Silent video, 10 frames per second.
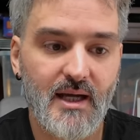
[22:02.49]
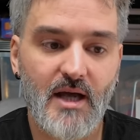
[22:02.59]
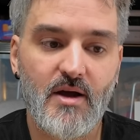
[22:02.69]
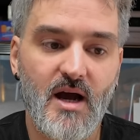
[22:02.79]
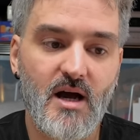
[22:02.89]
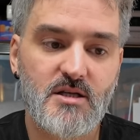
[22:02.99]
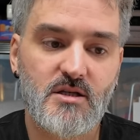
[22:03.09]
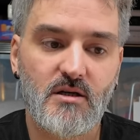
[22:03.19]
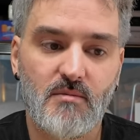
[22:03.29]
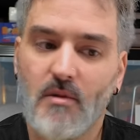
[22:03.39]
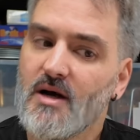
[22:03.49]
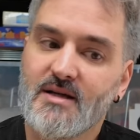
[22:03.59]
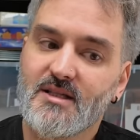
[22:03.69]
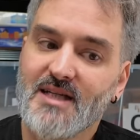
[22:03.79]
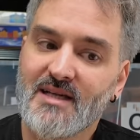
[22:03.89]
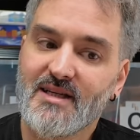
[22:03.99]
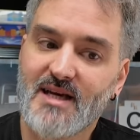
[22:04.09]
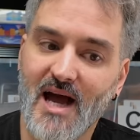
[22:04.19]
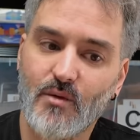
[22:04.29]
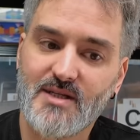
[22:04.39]
Can I ask? My
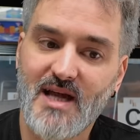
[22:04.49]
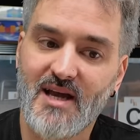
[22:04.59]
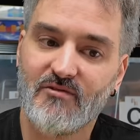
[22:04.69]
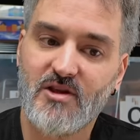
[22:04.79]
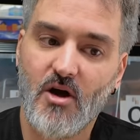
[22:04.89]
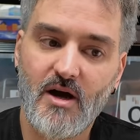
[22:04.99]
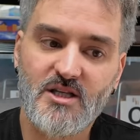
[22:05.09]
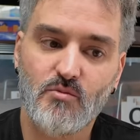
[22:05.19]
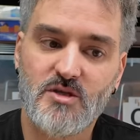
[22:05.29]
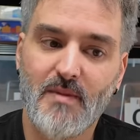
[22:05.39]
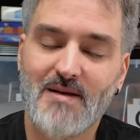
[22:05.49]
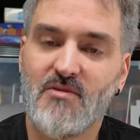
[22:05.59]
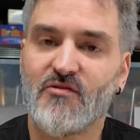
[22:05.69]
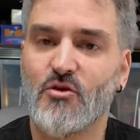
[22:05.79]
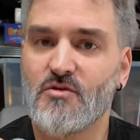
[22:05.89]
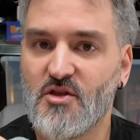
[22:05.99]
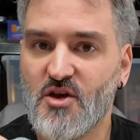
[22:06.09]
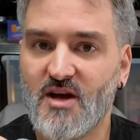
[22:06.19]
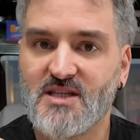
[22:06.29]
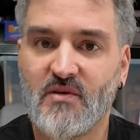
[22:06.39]
understanding now is that if the item was made before the
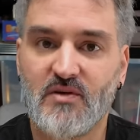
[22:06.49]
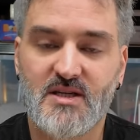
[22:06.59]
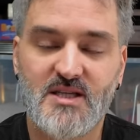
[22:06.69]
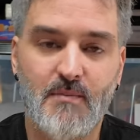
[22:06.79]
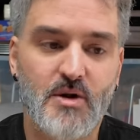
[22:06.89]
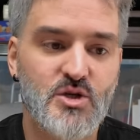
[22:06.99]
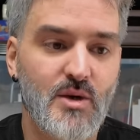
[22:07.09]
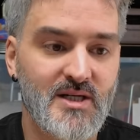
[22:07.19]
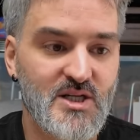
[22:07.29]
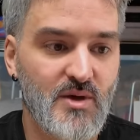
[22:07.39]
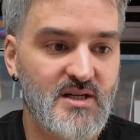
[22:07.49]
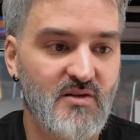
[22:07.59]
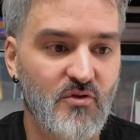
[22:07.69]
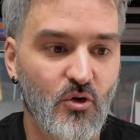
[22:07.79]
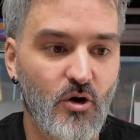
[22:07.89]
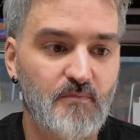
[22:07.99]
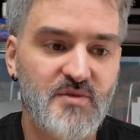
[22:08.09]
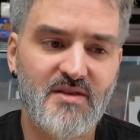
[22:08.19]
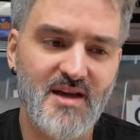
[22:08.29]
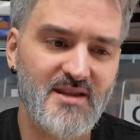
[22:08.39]
13th of December 2024,
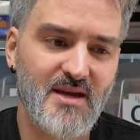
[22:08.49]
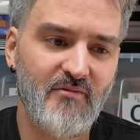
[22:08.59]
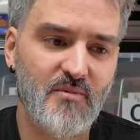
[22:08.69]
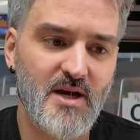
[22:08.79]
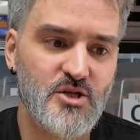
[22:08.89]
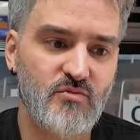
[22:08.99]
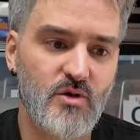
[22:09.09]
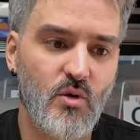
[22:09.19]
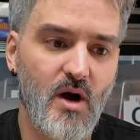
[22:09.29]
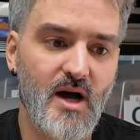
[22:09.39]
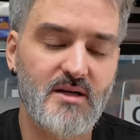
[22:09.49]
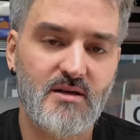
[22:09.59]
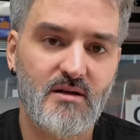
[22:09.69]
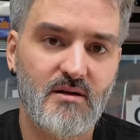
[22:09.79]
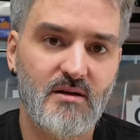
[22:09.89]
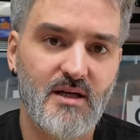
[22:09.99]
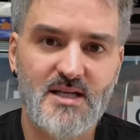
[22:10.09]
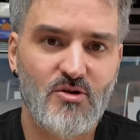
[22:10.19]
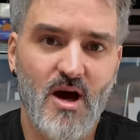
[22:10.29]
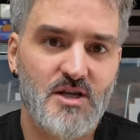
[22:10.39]
then the information required
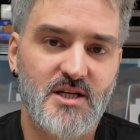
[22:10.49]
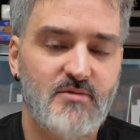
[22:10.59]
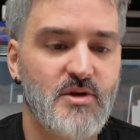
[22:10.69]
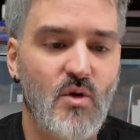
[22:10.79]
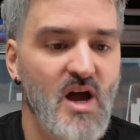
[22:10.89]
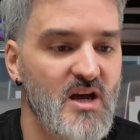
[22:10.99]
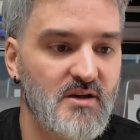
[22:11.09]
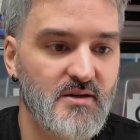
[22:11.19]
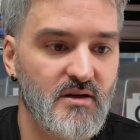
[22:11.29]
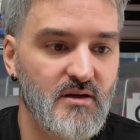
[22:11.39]
is not actually required.